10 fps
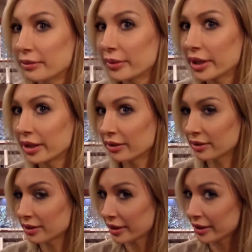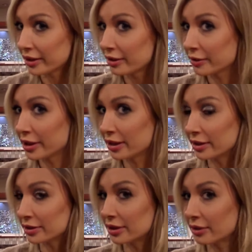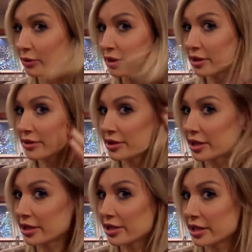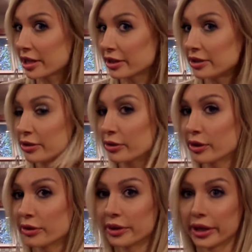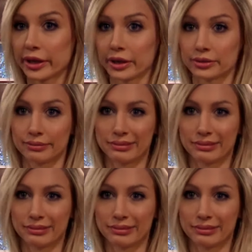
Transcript: My hair looked like Hillary Clinton on one of those days she had to do her own hair.